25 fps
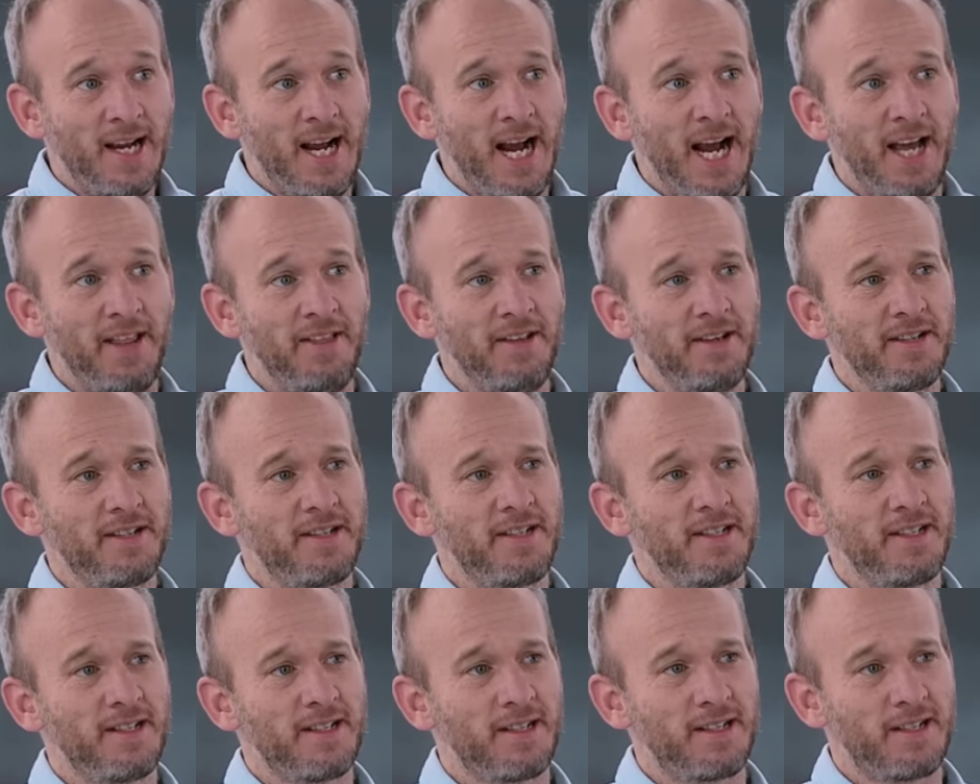And this
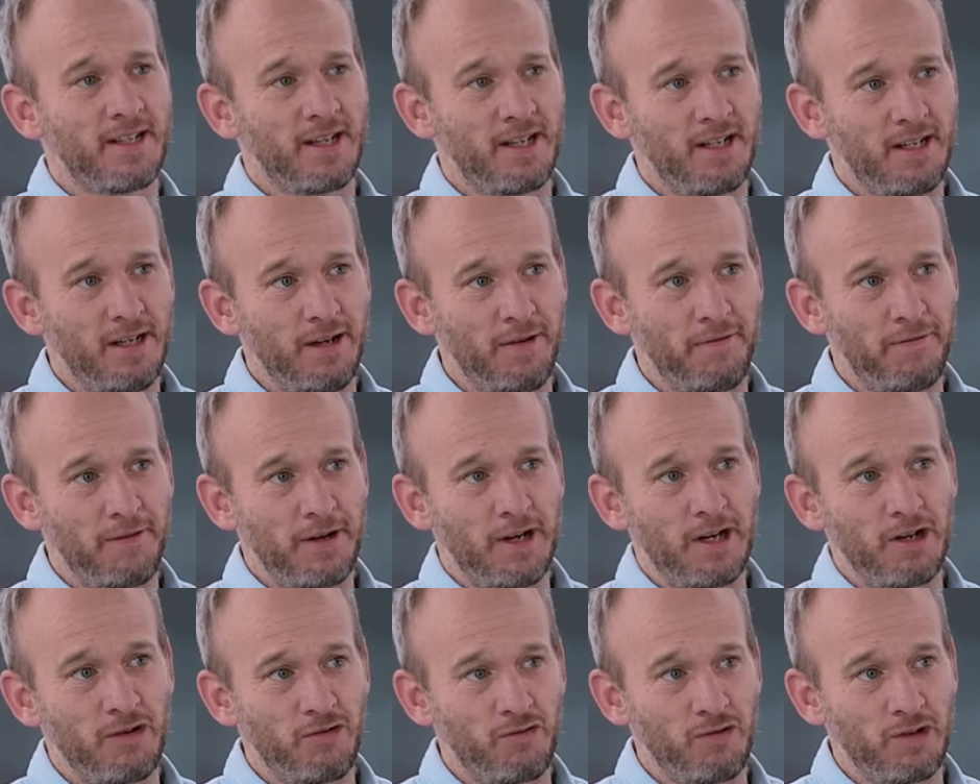is a
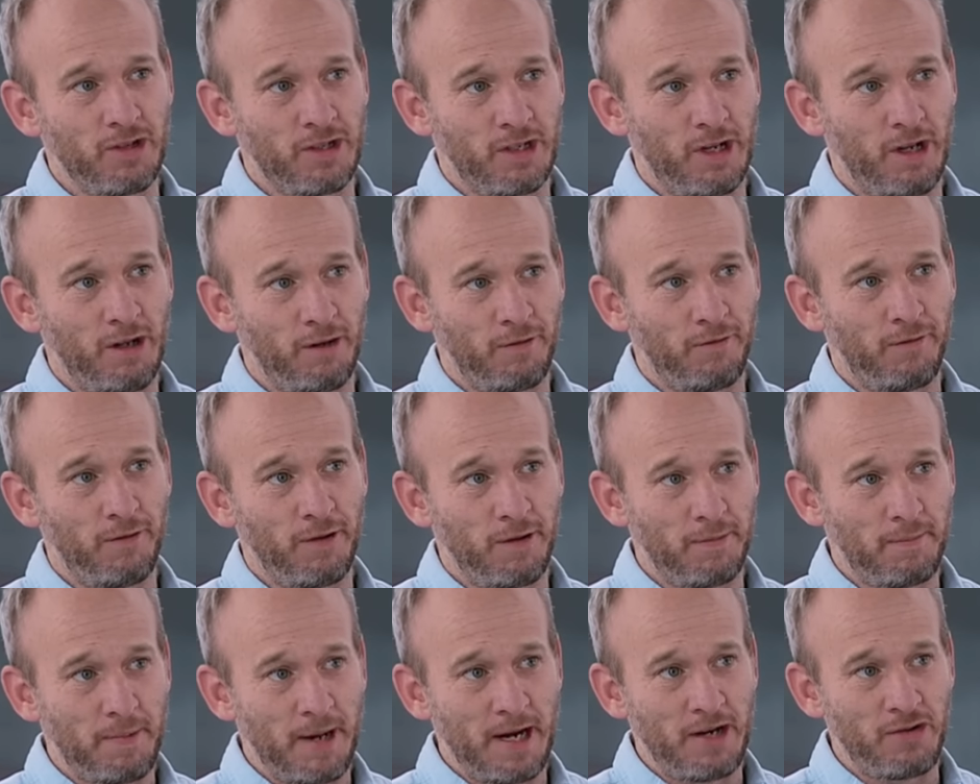significant result for
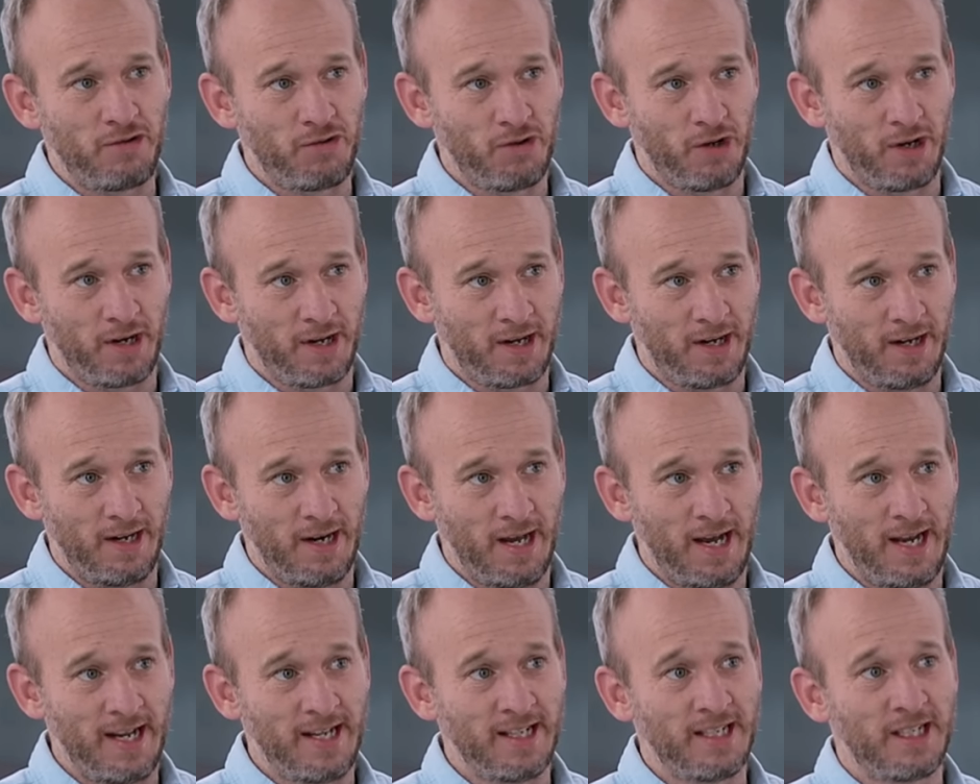the Patriotic
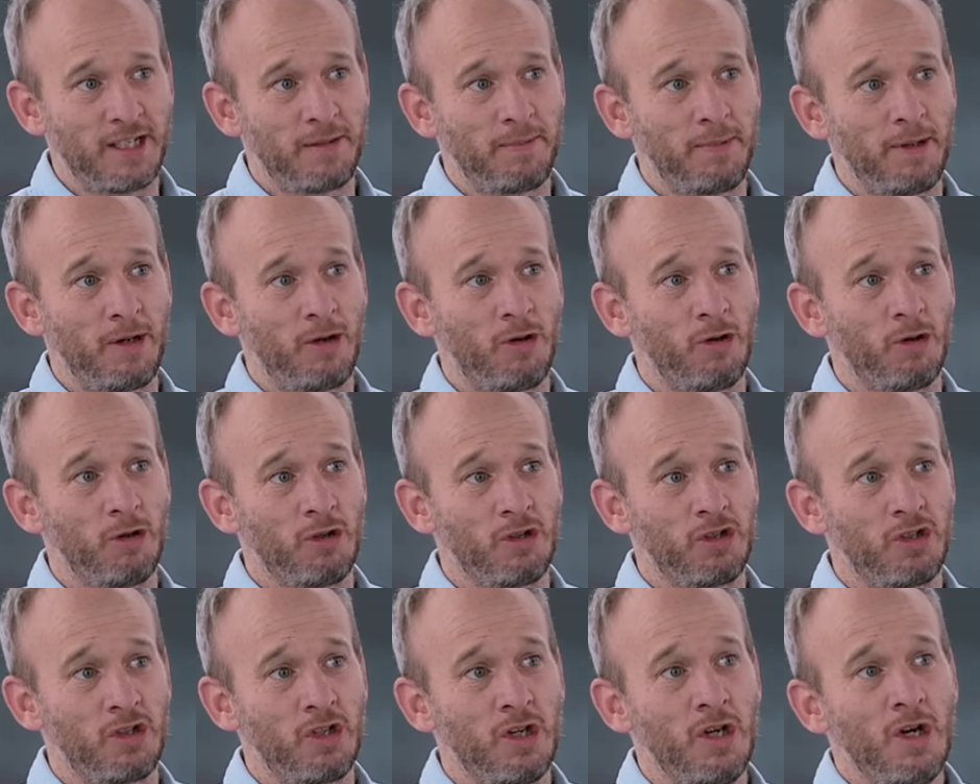Alliance
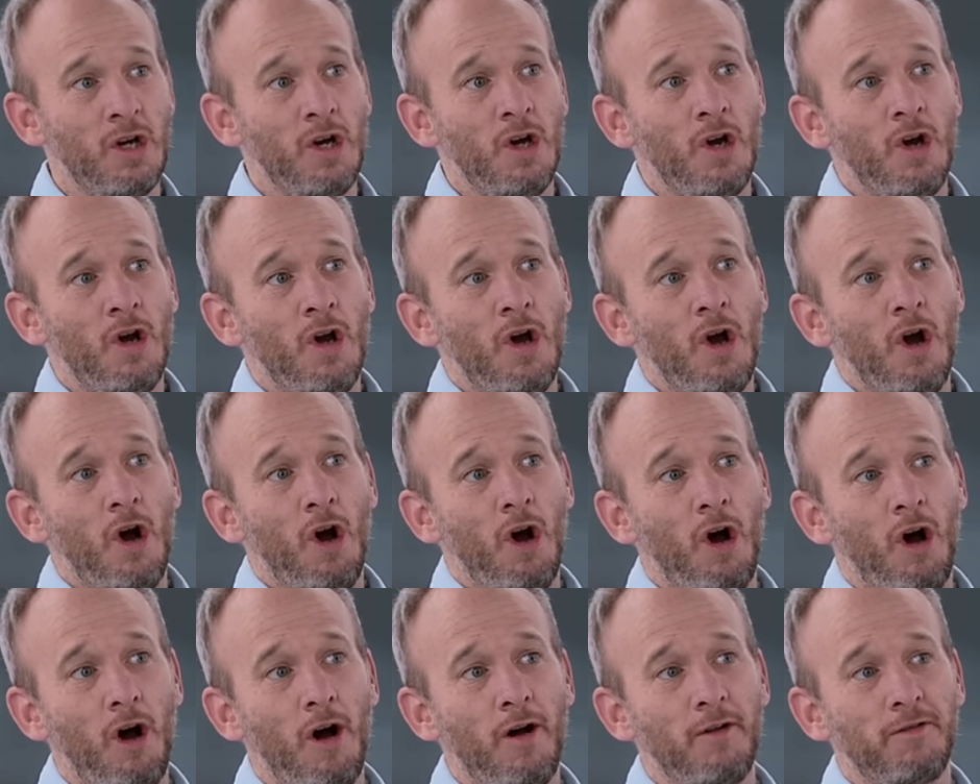because
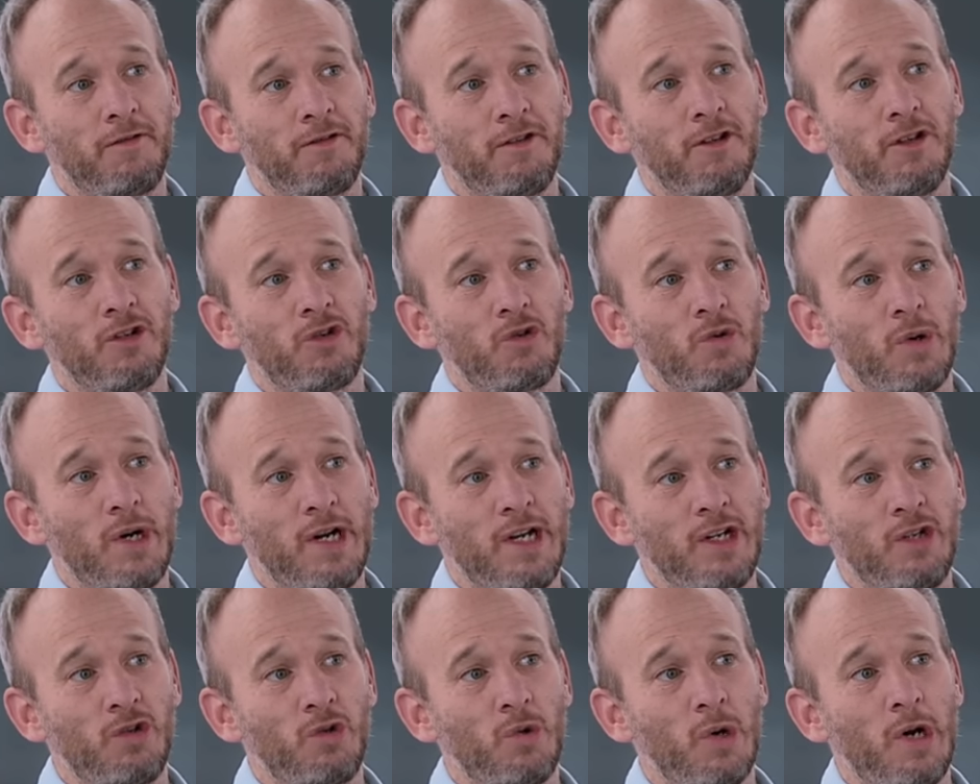after the
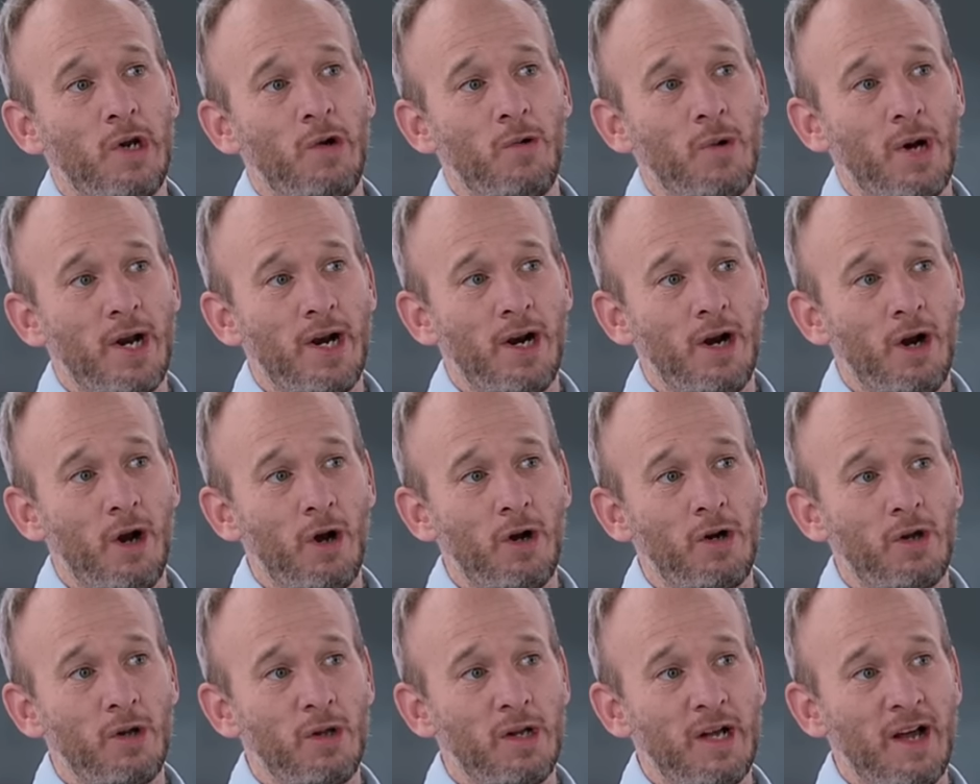2021
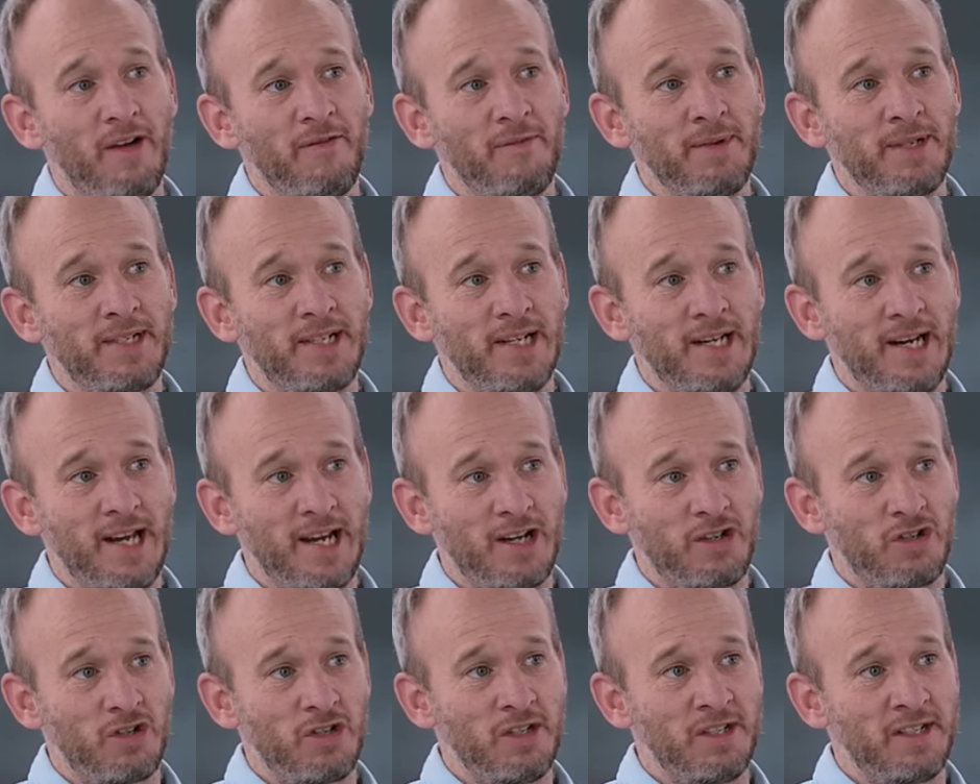local government
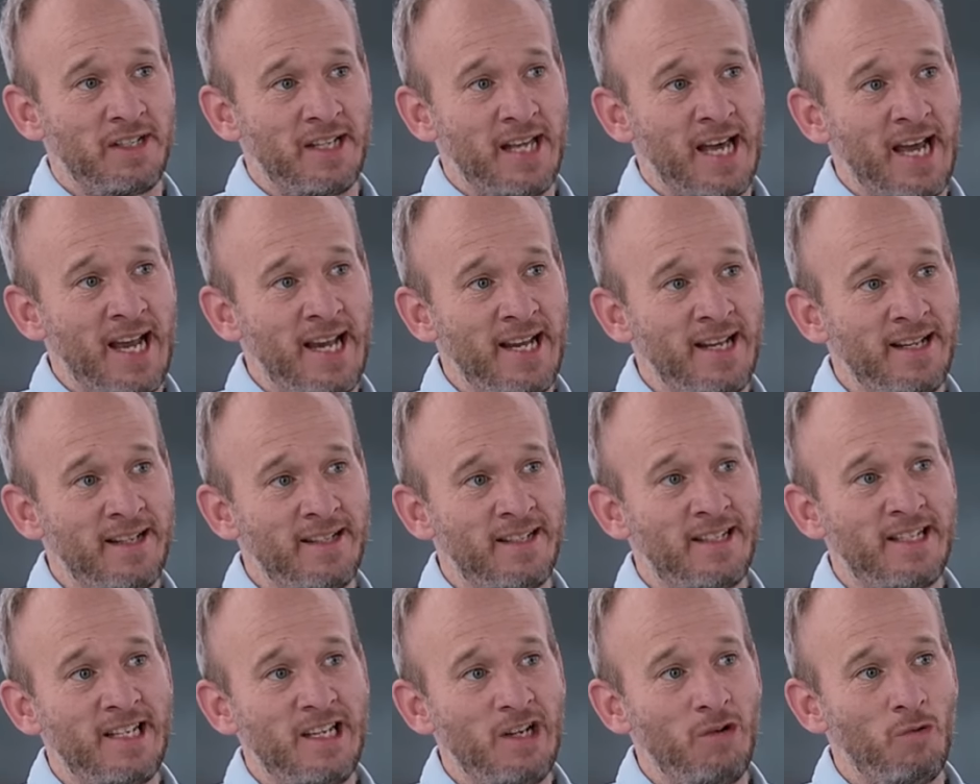elections, the
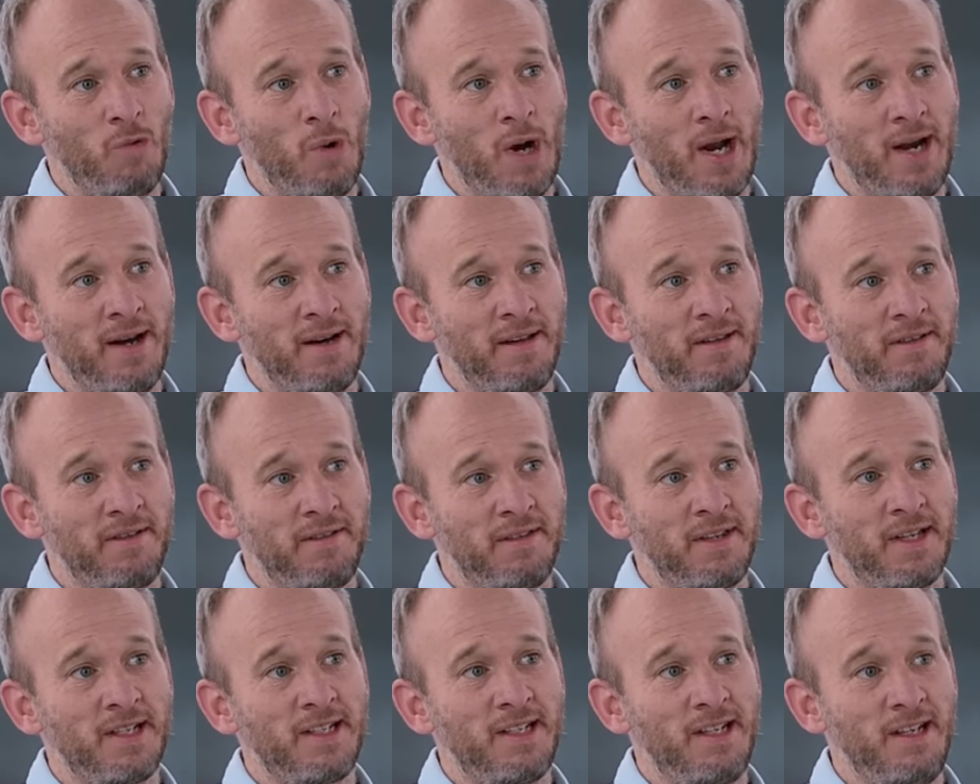ANC won
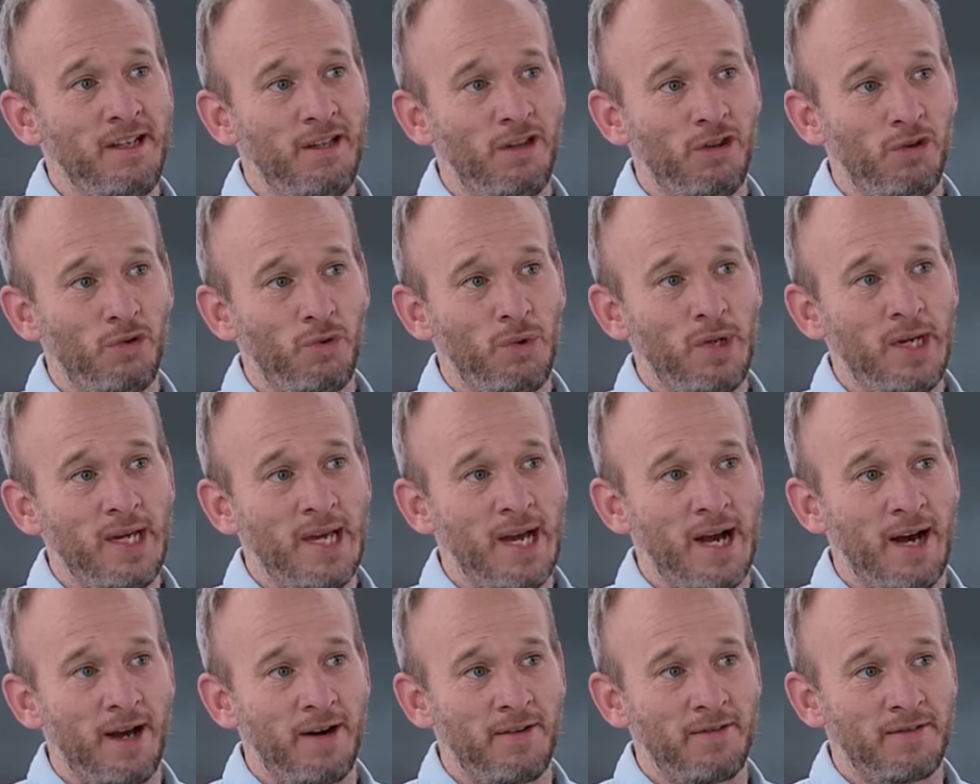33
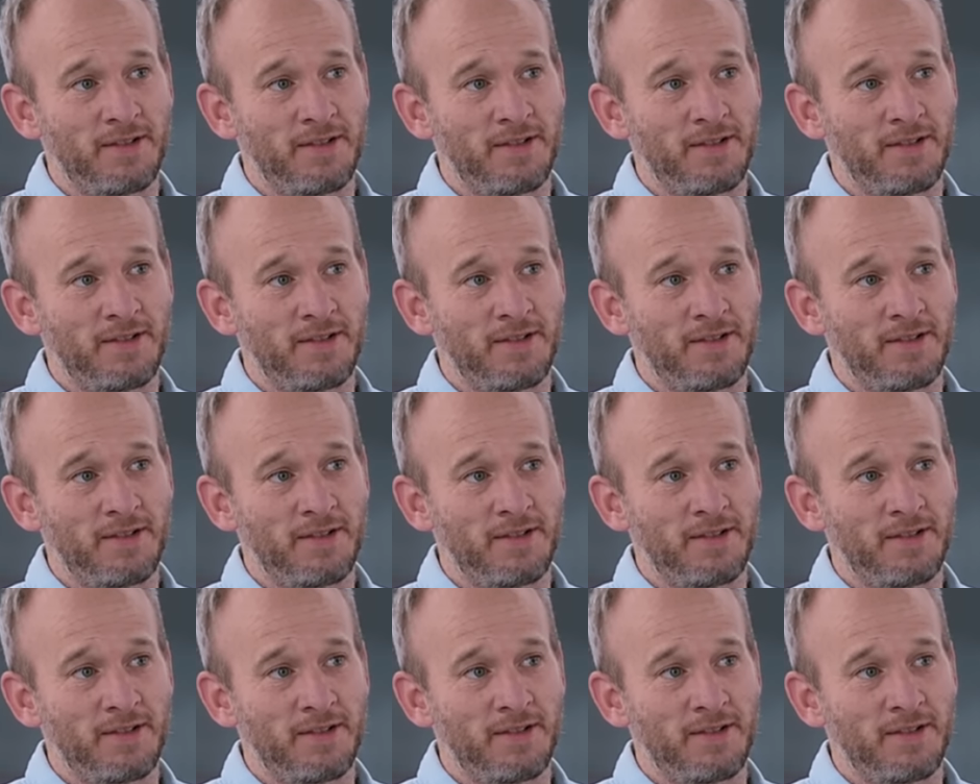out of